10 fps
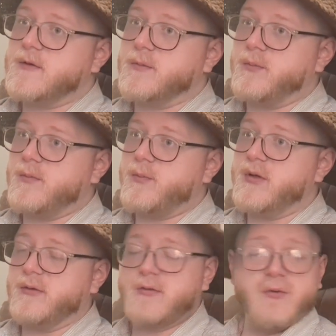So
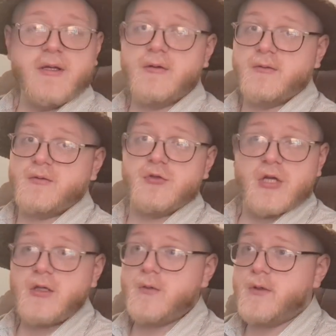built through either
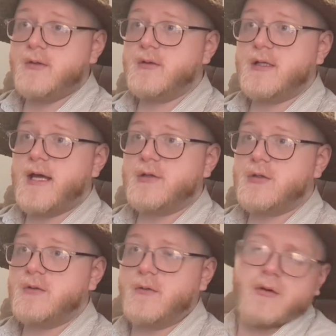genuine
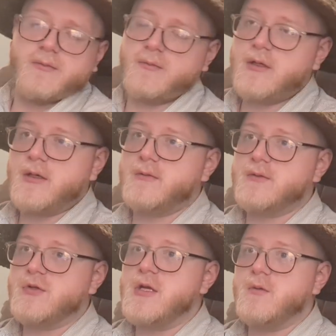connection or,
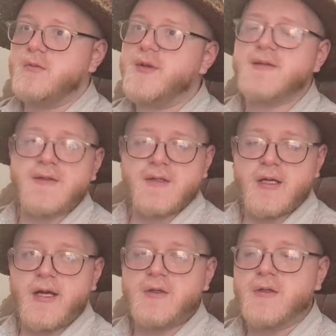genuine business
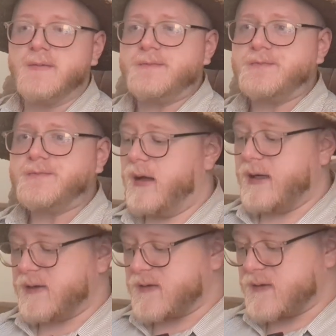connection.
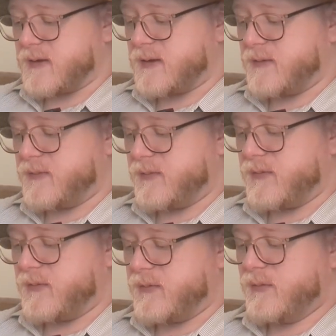And it's
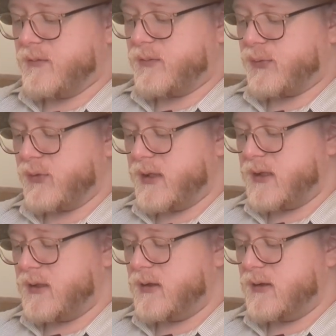
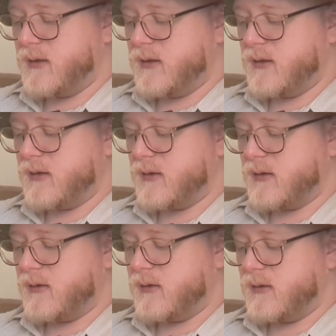
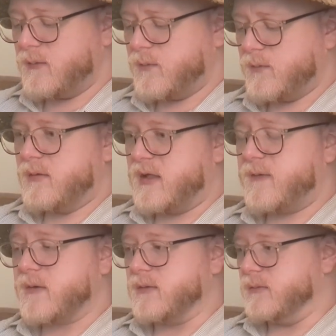pretty
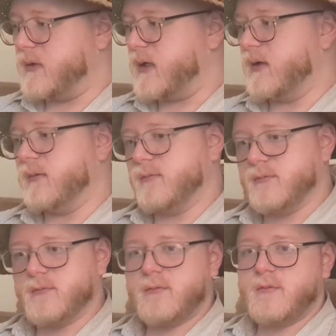difficult
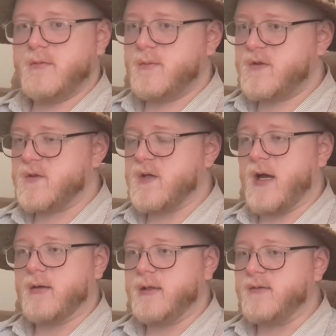and
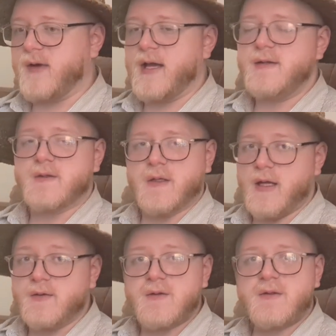societally advised
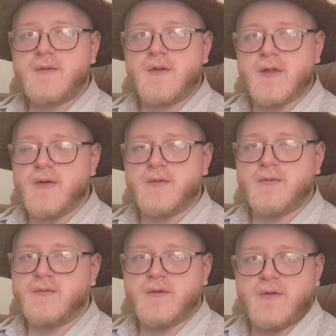against to go
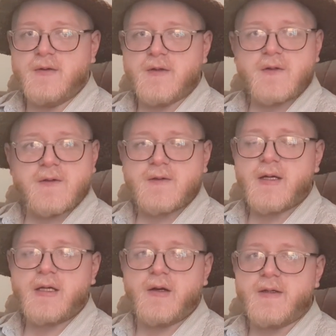do this, because it's
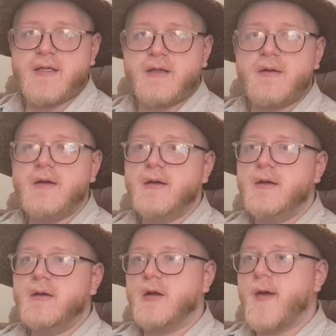not guaranteed.
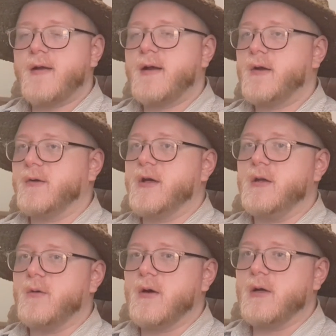No matter how great
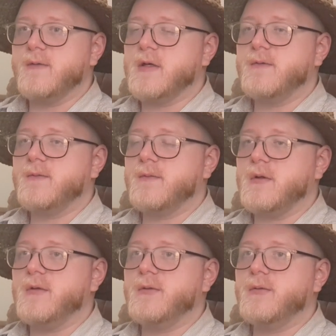you are, even if
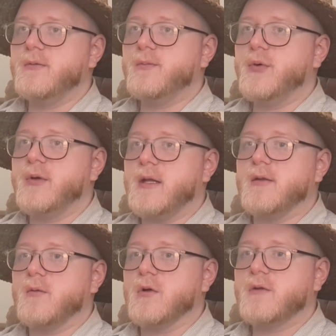you put
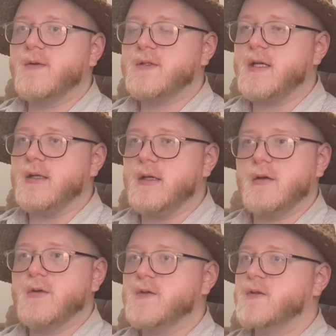in the work for 10
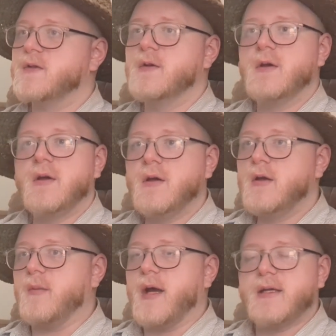years,
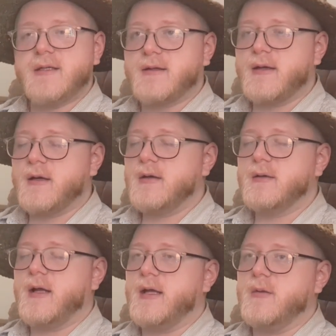you might get there
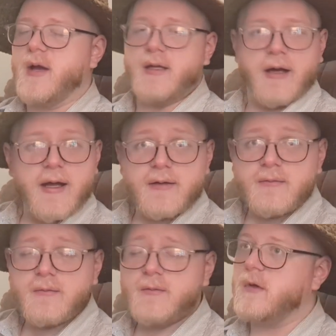and you might not.
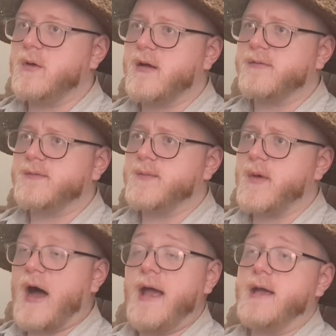
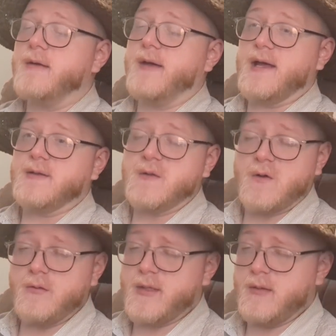I have had
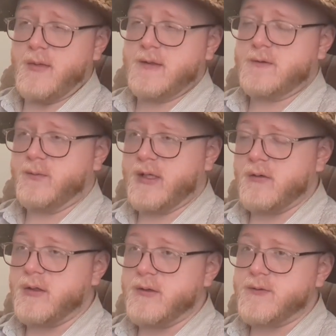so many mental
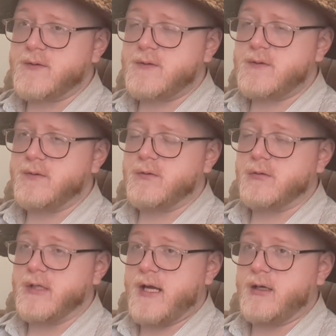barriers to
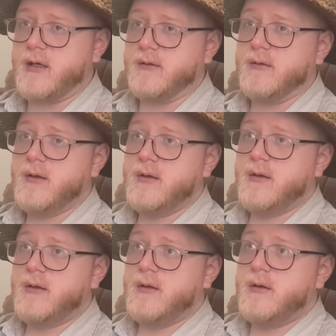creating
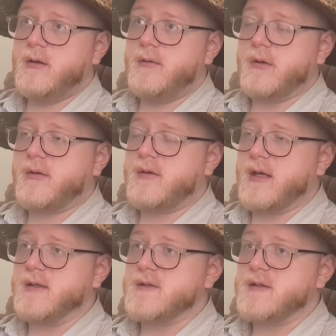the
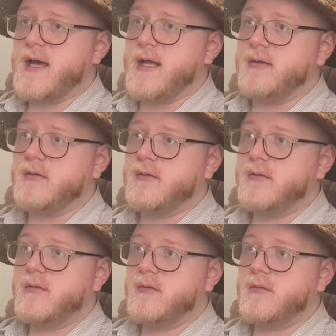things that
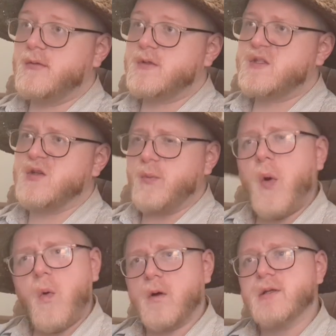
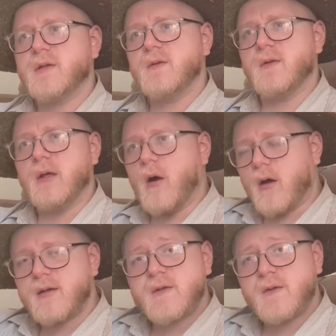support the
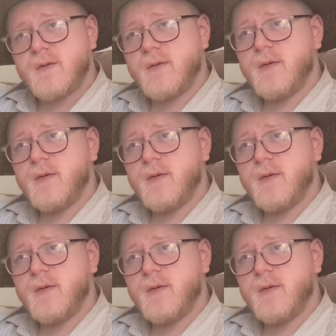art.